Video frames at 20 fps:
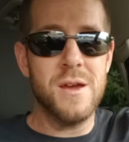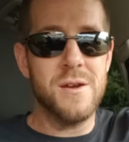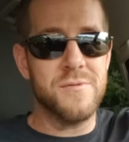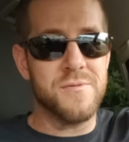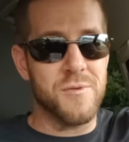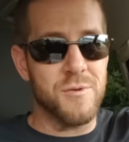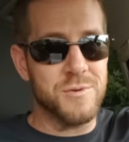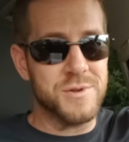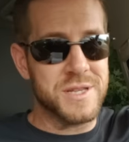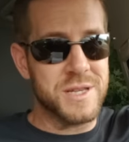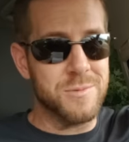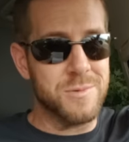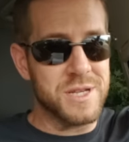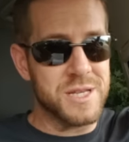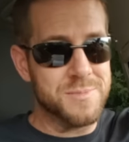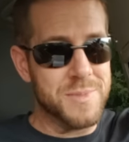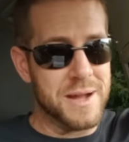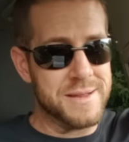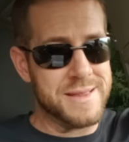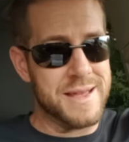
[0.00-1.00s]
First, it
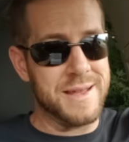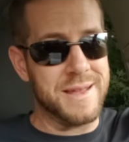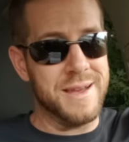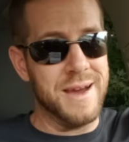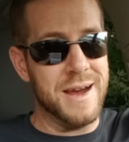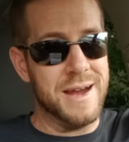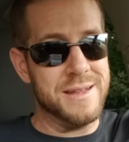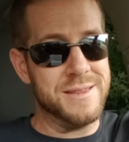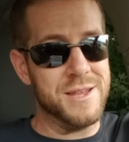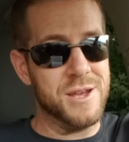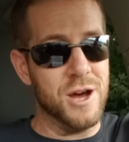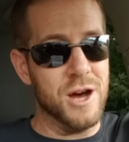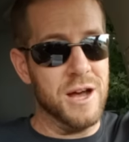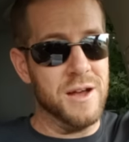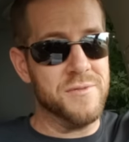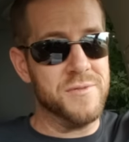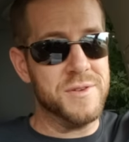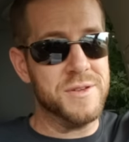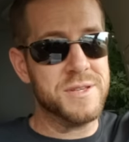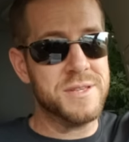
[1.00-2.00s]
was about that guy in the
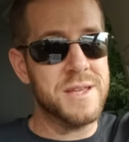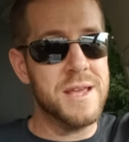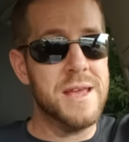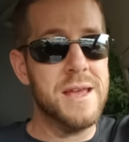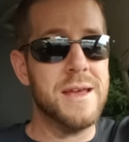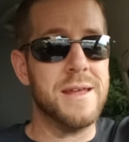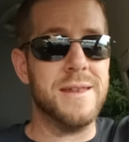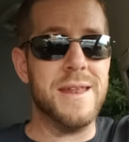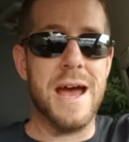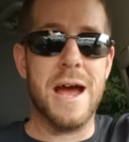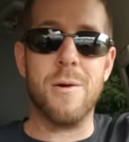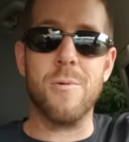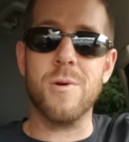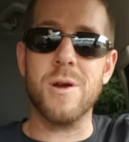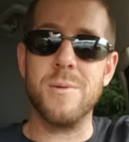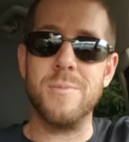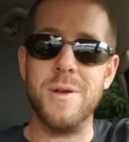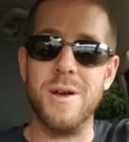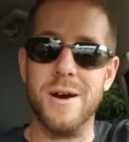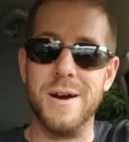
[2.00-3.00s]
office. Now, we're
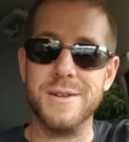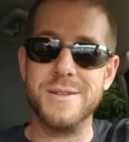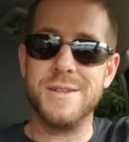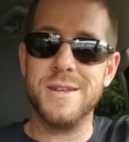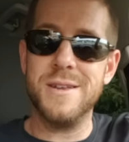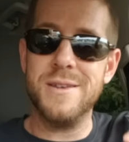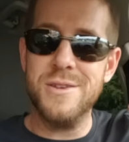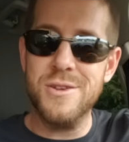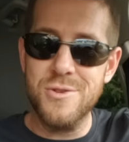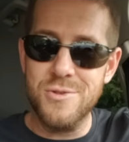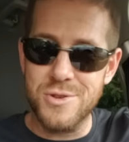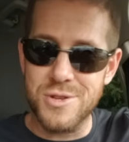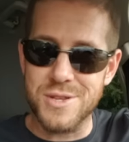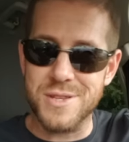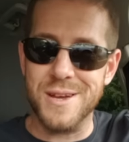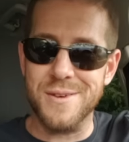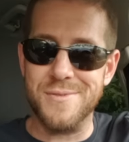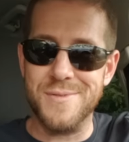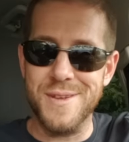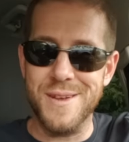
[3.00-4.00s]
going to be on to new
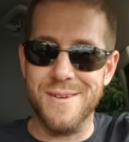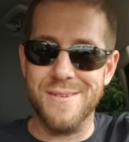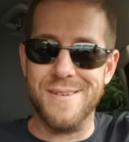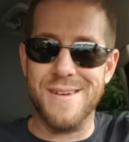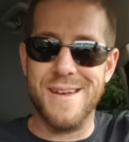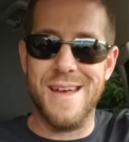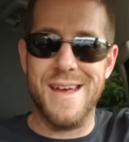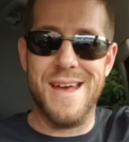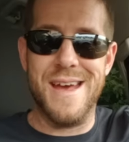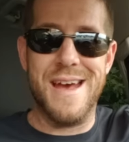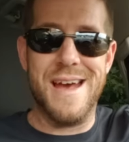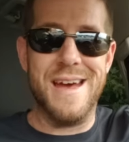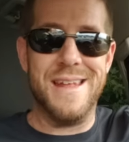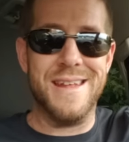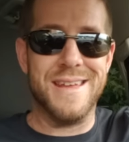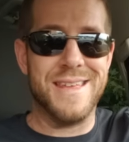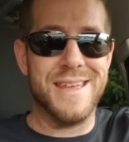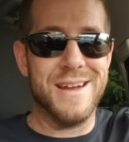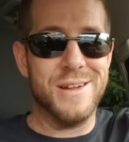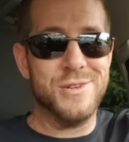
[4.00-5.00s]
stuff here. And
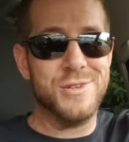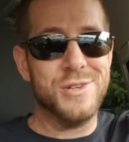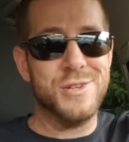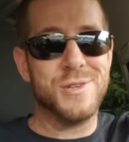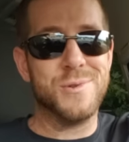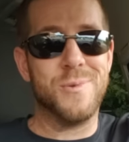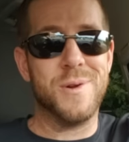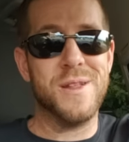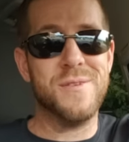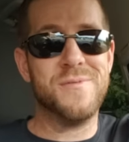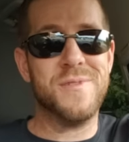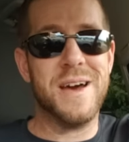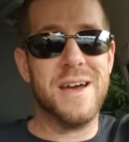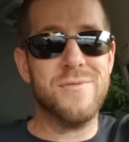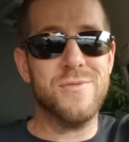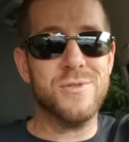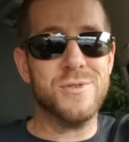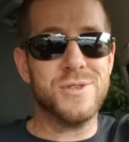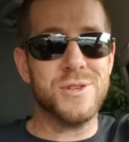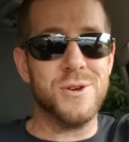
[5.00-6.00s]
again, she's
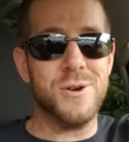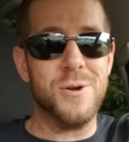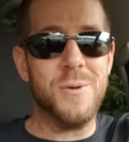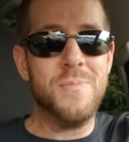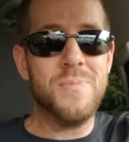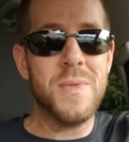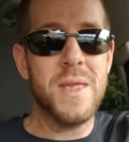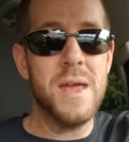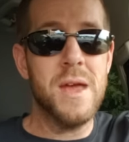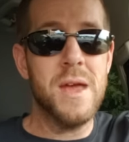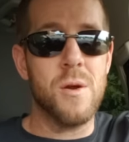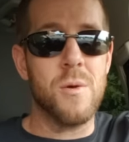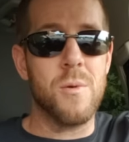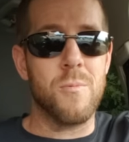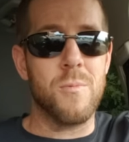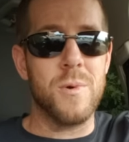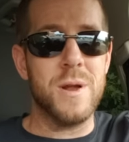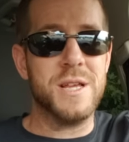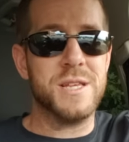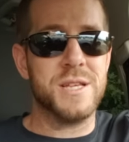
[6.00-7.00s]
25 years old,
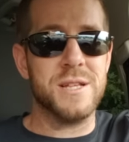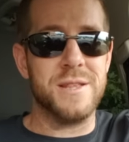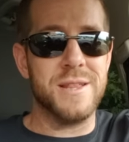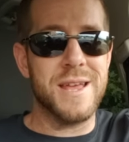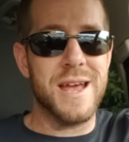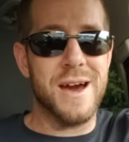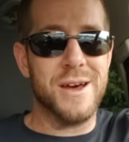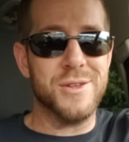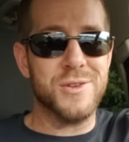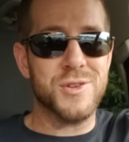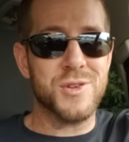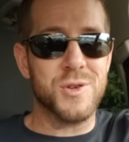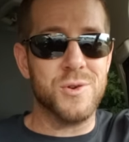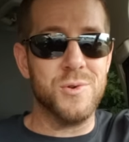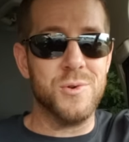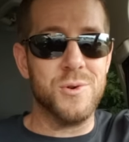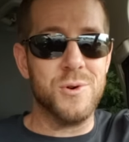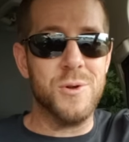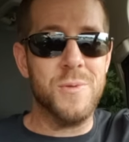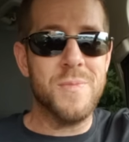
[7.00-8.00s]
recently out of
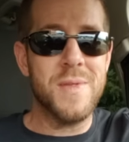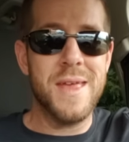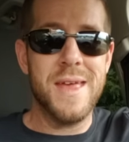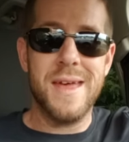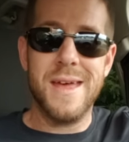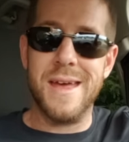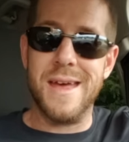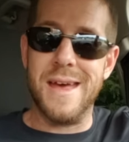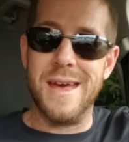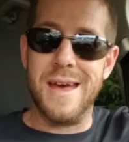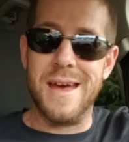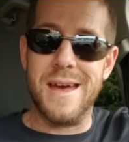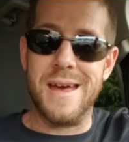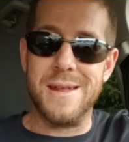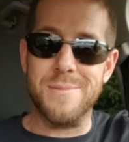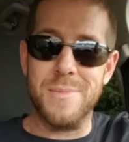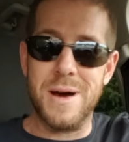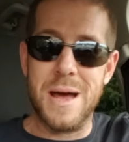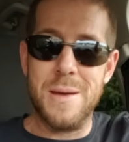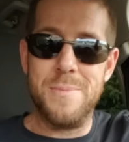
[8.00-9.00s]
school,
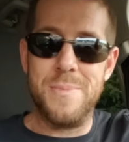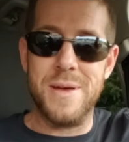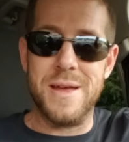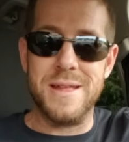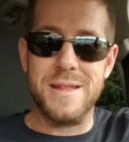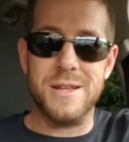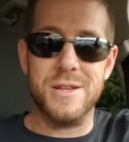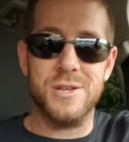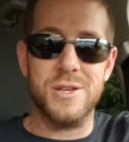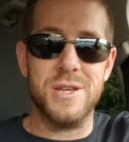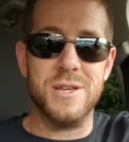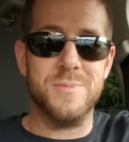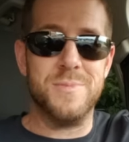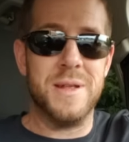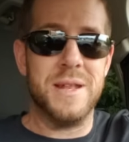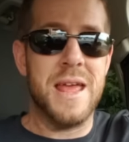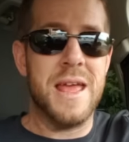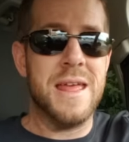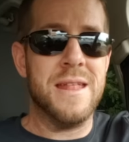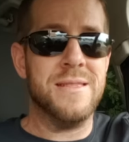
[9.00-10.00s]
and in my opinion, she's
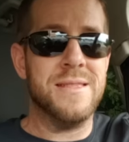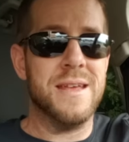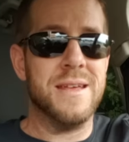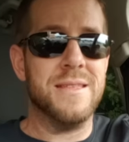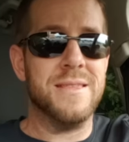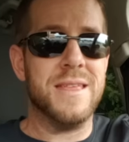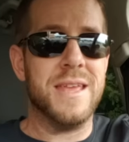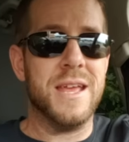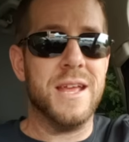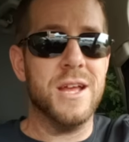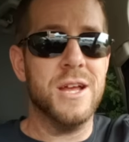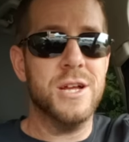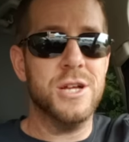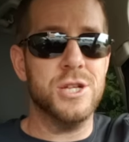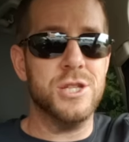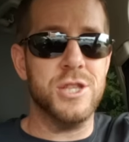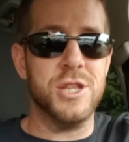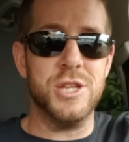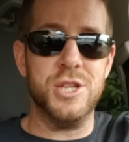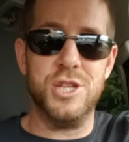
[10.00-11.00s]
been in
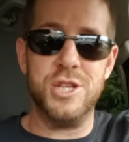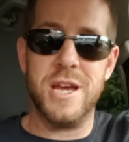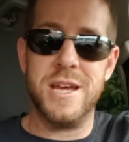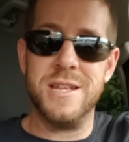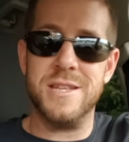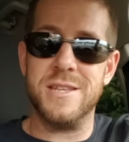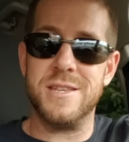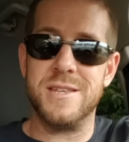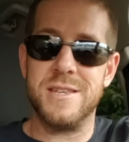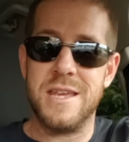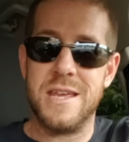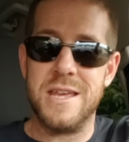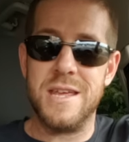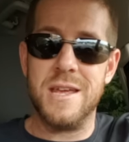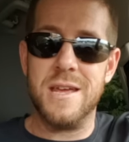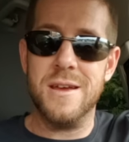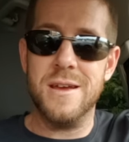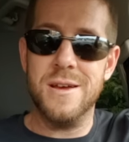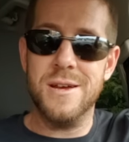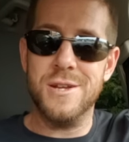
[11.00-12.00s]

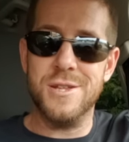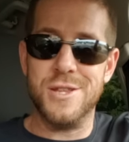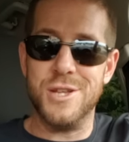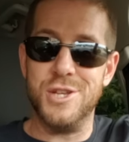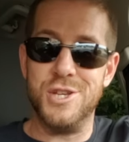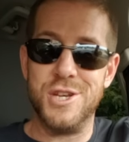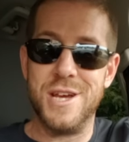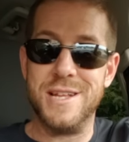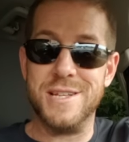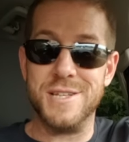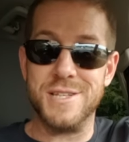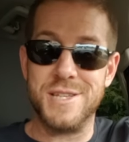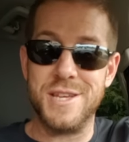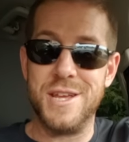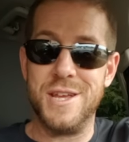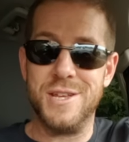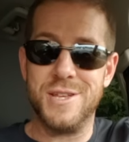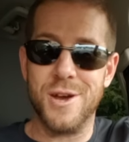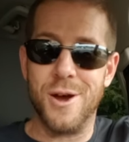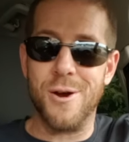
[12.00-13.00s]
the Gen
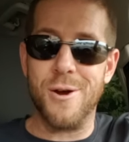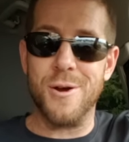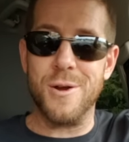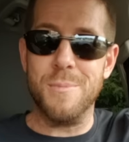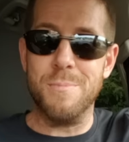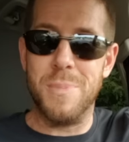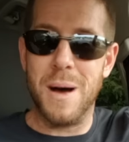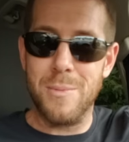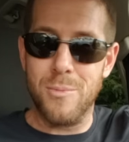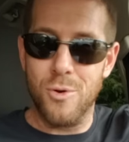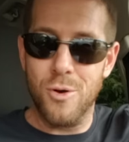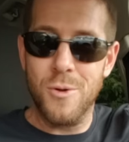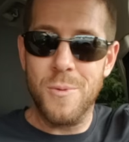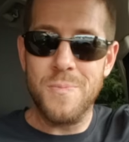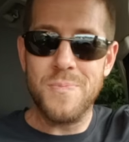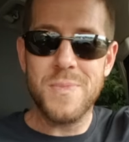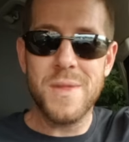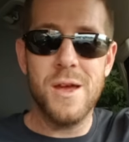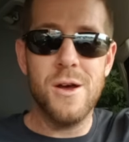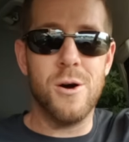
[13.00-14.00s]
Z-tard bubble
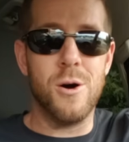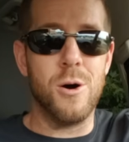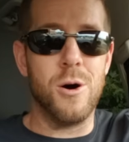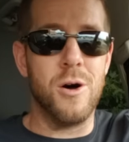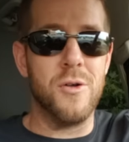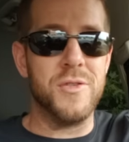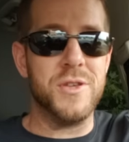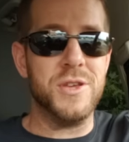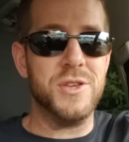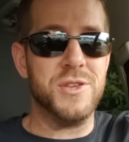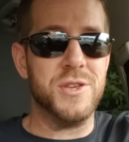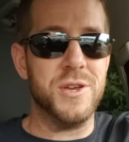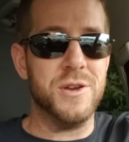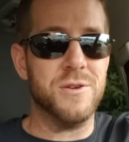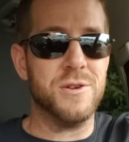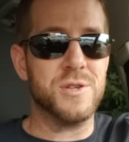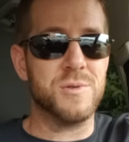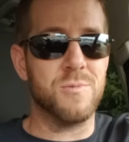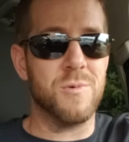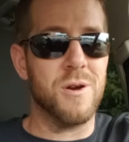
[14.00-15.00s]
all these
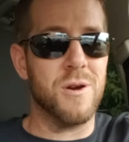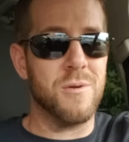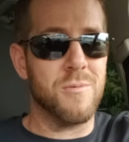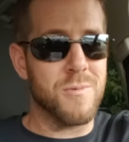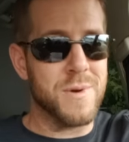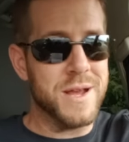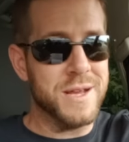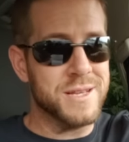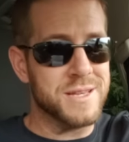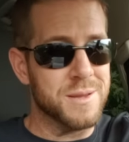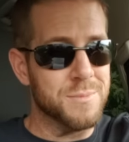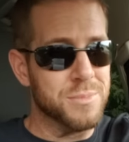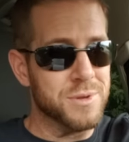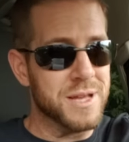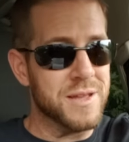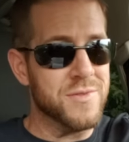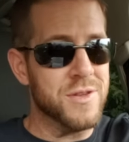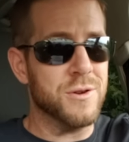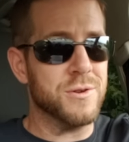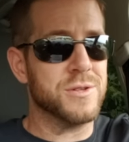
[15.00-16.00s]
years, where raised to
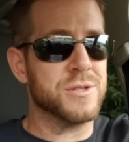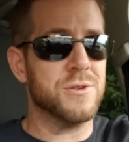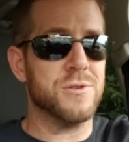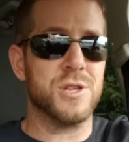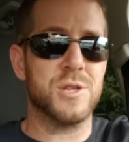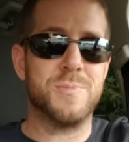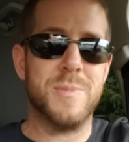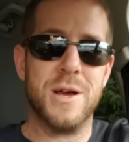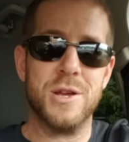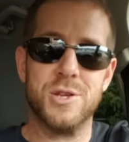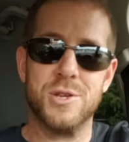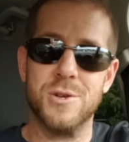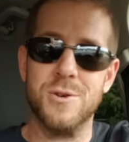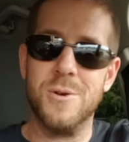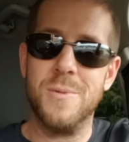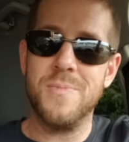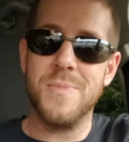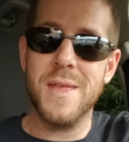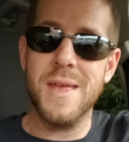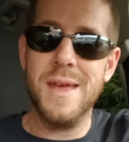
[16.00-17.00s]
believe that you're so
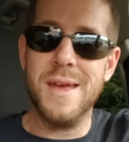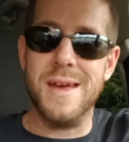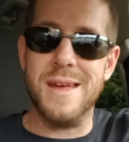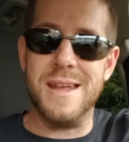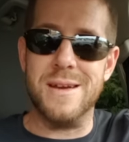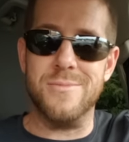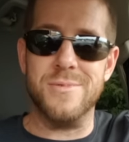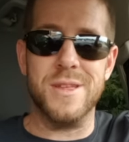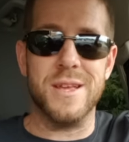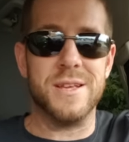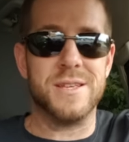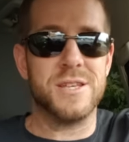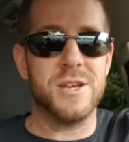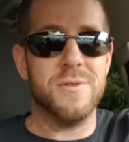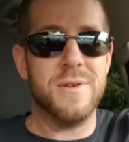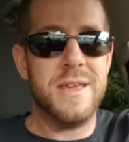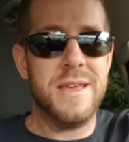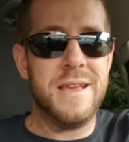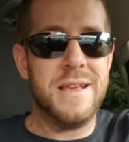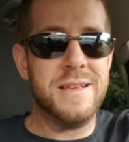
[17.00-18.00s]
special and everything's
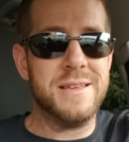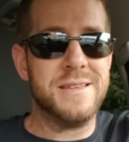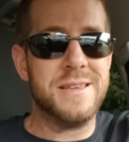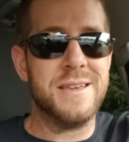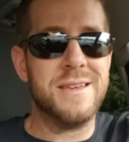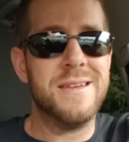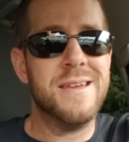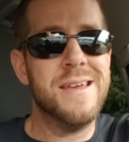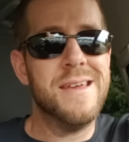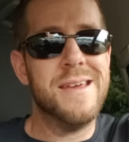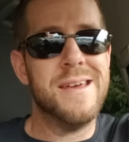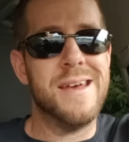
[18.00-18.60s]
so easy.